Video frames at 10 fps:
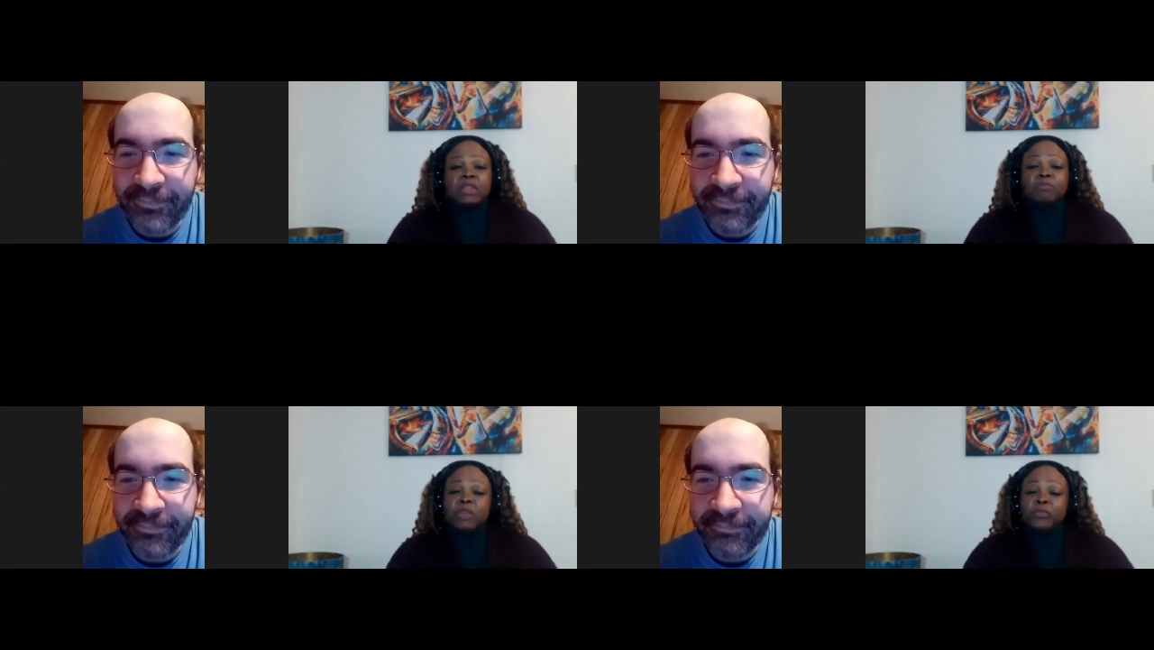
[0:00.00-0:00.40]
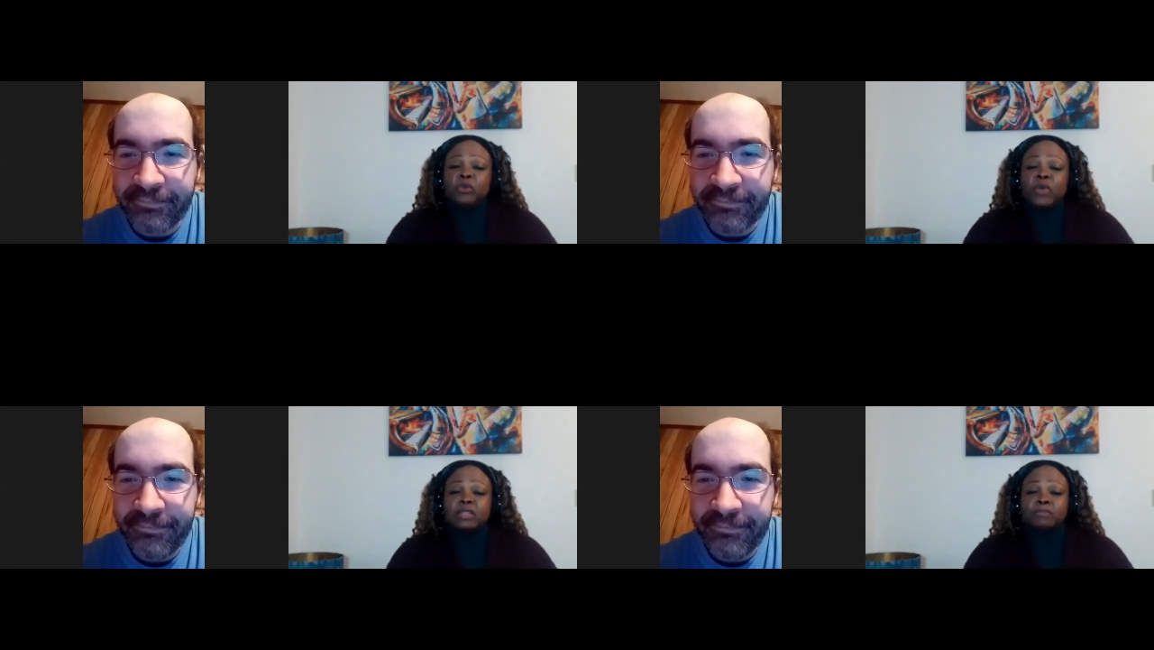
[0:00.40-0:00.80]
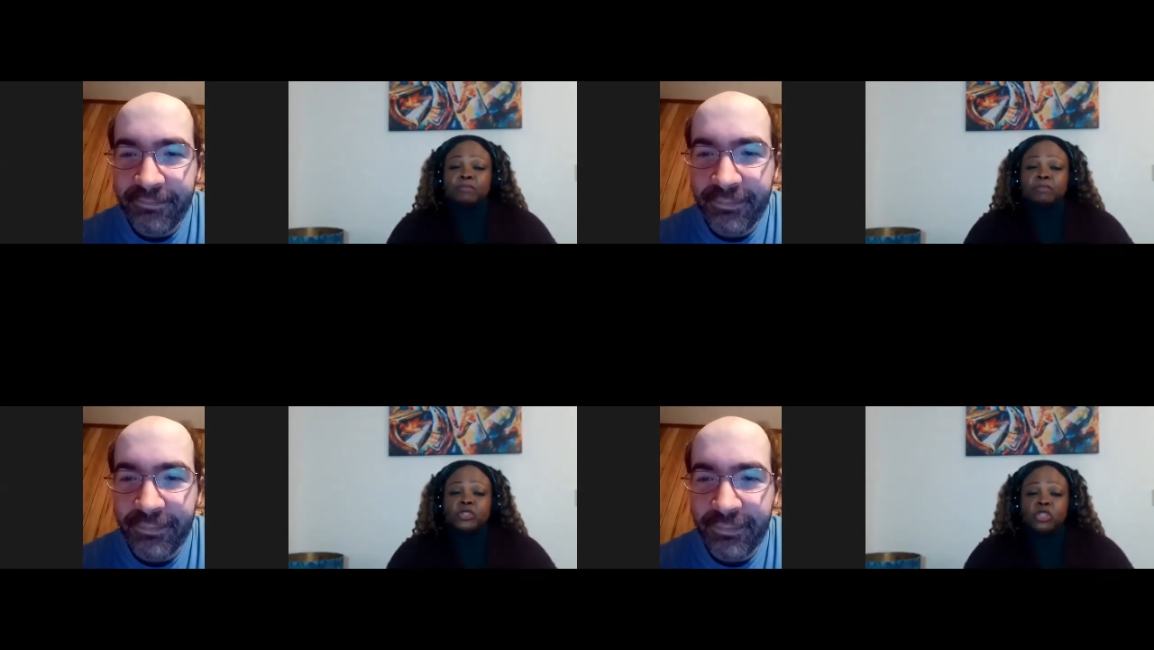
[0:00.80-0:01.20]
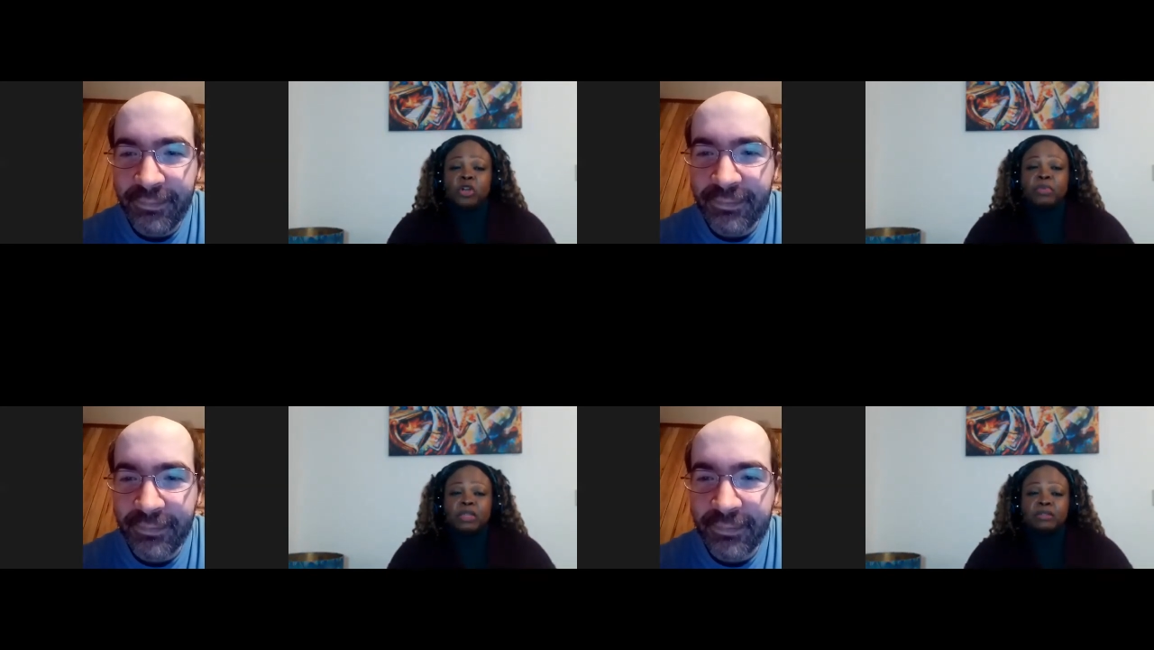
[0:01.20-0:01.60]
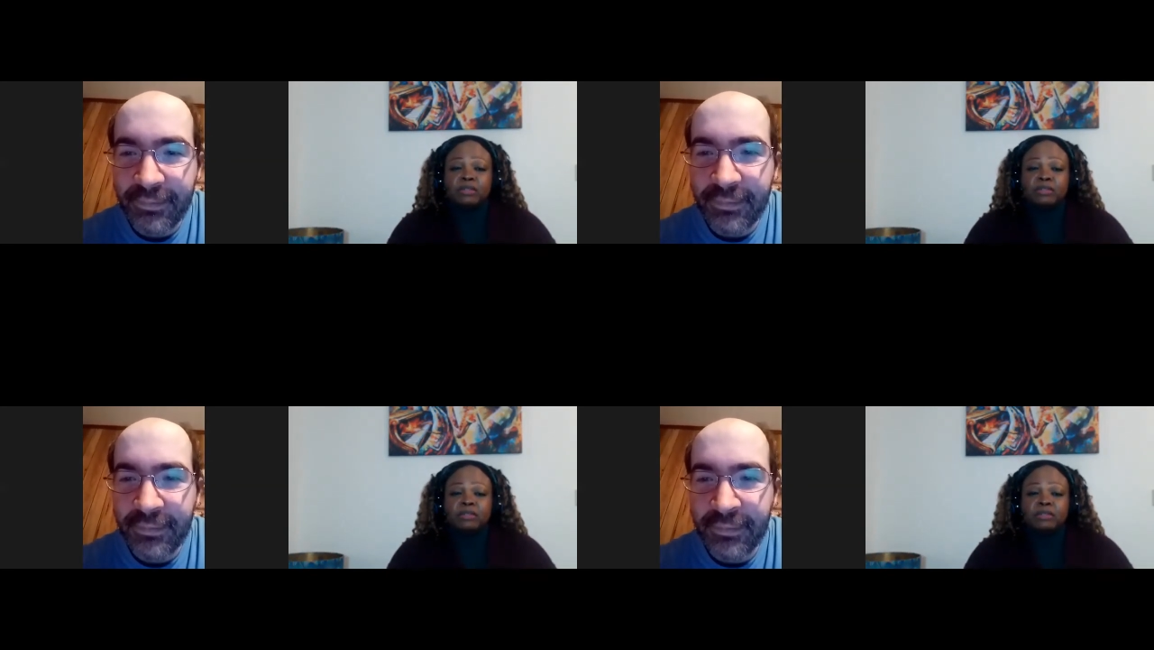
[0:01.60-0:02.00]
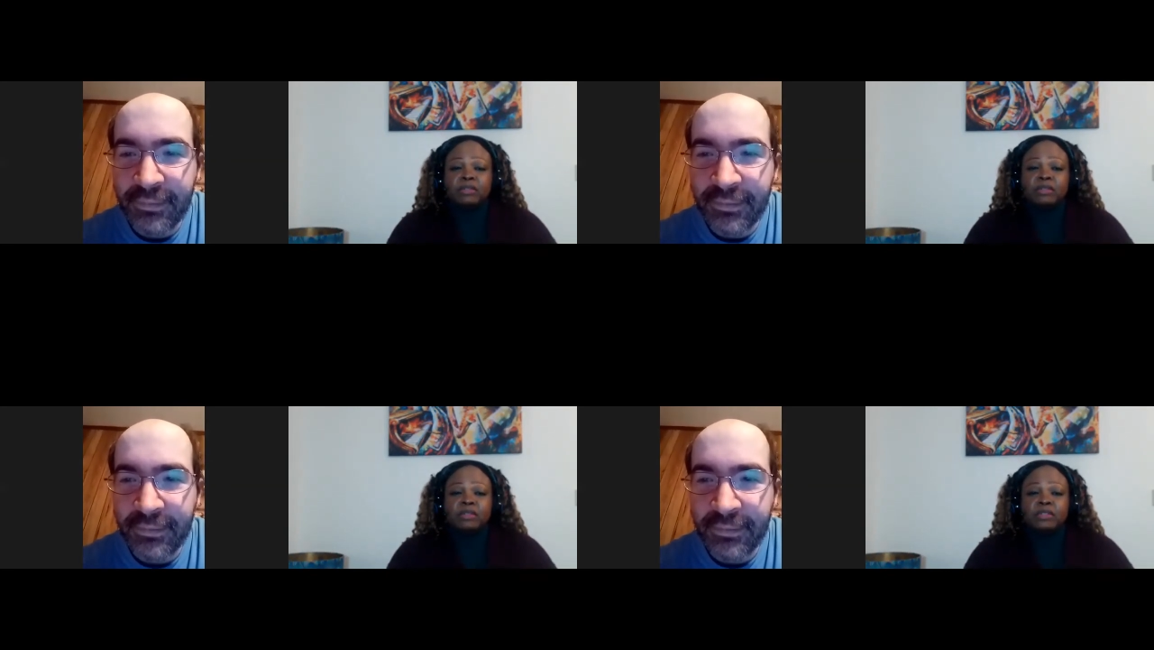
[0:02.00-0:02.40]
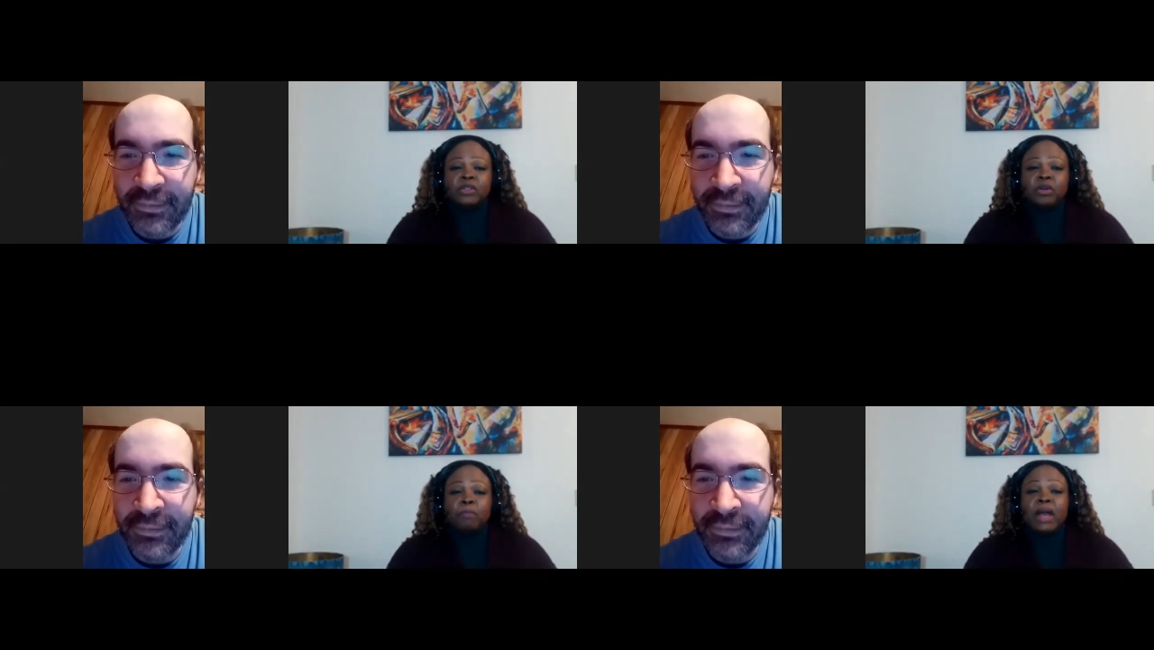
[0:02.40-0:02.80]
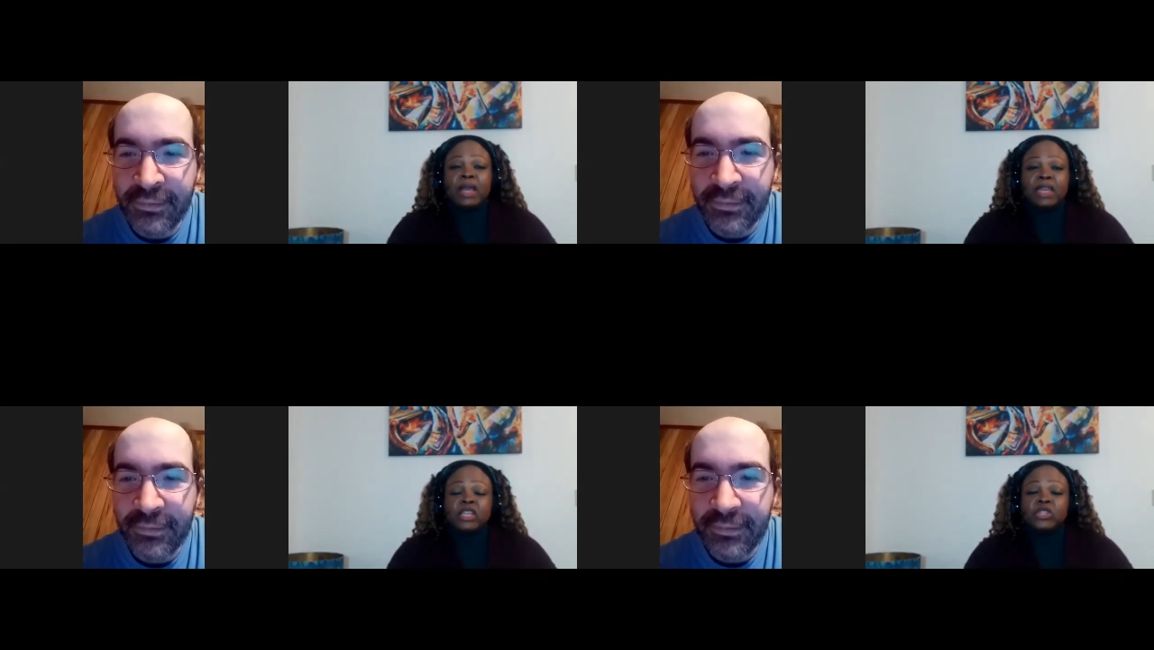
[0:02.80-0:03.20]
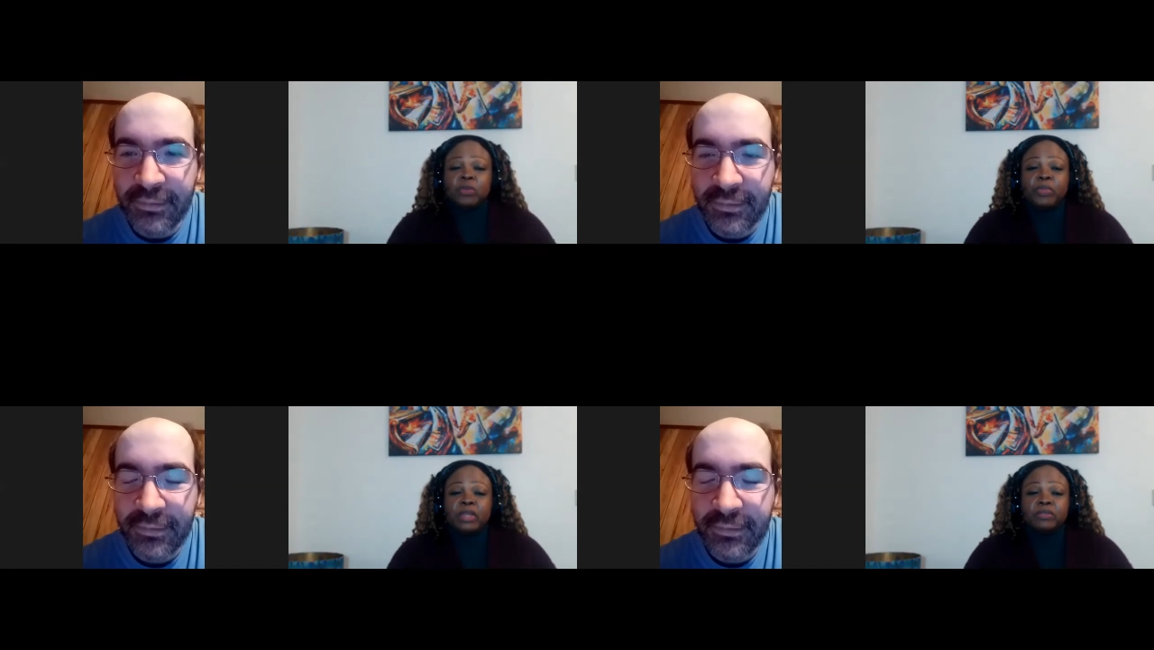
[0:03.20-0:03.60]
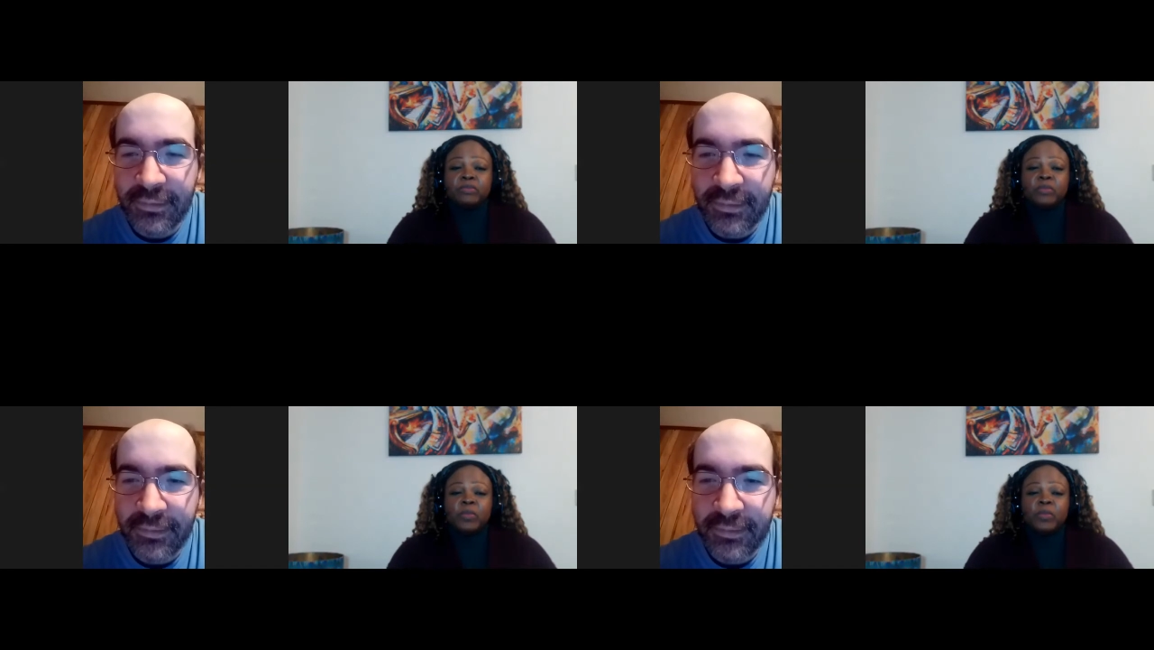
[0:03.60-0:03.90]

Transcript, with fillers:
Speaker 1: people went shopping, mm-hmm. you know, panic shopping.